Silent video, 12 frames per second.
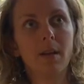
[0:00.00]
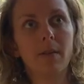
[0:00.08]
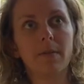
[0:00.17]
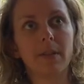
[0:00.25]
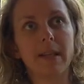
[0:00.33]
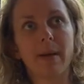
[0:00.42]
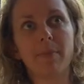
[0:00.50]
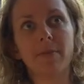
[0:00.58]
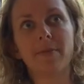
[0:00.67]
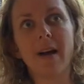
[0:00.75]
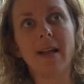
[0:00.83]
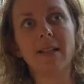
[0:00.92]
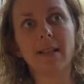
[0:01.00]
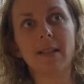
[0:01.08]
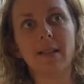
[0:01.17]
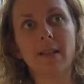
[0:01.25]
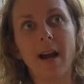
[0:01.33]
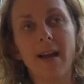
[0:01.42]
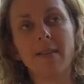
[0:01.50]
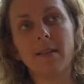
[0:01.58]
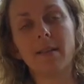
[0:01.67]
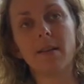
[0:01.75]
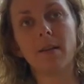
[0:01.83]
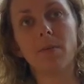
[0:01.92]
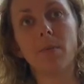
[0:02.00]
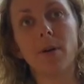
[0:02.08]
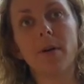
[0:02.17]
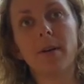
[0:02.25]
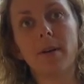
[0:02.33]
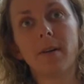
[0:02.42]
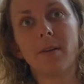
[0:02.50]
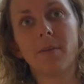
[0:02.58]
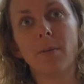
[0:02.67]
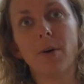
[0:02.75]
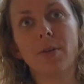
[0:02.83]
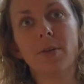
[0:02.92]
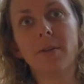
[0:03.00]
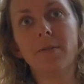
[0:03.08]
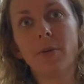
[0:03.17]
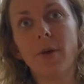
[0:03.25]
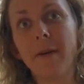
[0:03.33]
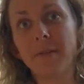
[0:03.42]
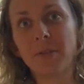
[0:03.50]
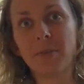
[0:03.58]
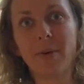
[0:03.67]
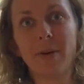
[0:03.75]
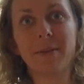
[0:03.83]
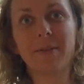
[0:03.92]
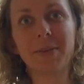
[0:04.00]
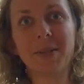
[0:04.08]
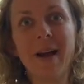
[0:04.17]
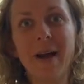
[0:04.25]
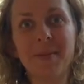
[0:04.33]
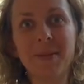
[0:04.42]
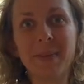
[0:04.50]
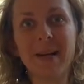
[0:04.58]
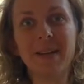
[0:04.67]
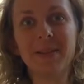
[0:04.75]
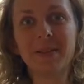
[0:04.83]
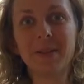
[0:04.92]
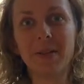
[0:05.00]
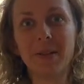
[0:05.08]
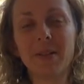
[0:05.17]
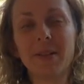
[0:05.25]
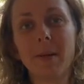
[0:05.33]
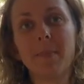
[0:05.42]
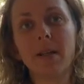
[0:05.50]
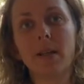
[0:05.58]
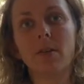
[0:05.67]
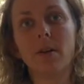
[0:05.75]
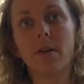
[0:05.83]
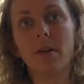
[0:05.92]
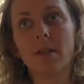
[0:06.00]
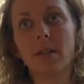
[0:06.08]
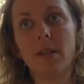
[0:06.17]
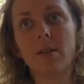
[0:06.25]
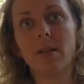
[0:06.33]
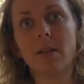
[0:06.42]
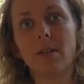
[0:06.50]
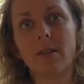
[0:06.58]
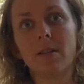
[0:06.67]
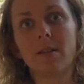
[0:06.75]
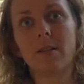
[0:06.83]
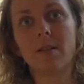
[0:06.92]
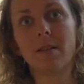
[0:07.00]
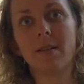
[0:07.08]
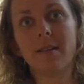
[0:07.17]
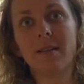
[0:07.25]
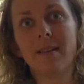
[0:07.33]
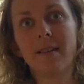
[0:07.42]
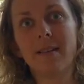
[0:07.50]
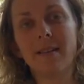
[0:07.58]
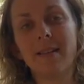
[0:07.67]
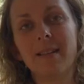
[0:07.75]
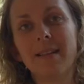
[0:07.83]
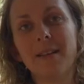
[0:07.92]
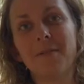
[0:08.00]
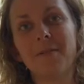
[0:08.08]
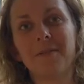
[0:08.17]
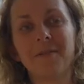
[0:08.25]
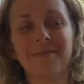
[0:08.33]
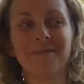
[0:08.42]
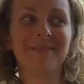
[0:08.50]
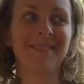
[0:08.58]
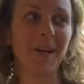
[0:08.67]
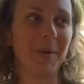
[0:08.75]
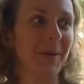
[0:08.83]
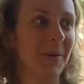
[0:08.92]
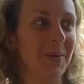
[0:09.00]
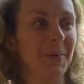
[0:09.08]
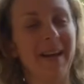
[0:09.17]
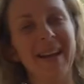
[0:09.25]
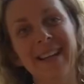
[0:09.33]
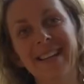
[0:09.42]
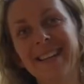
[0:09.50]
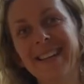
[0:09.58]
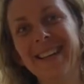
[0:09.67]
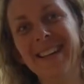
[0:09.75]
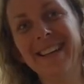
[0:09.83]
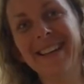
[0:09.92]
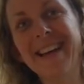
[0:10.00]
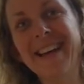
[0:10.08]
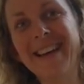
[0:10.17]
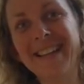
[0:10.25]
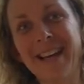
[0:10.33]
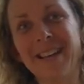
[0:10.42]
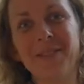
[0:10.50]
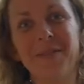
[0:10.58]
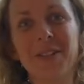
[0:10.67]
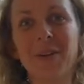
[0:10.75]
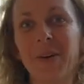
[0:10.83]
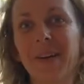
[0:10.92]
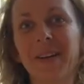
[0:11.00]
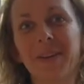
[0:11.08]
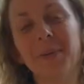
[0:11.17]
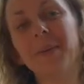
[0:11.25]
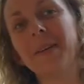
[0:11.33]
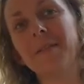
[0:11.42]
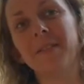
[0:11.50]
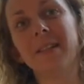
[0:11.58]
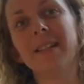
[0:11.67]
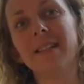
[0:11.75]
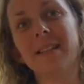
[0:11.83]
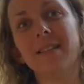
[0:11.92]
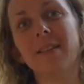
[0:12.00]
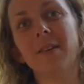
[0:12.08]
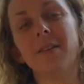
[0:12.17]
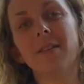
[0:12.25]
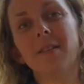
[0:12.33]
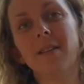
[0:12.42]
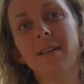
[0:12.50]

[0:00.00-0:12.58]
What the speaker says: For example, finding a site that's gonna work if you're having to work full time as well, you know, something close that you can just, instead of going all the way down to Victoria or whatever it is, you know.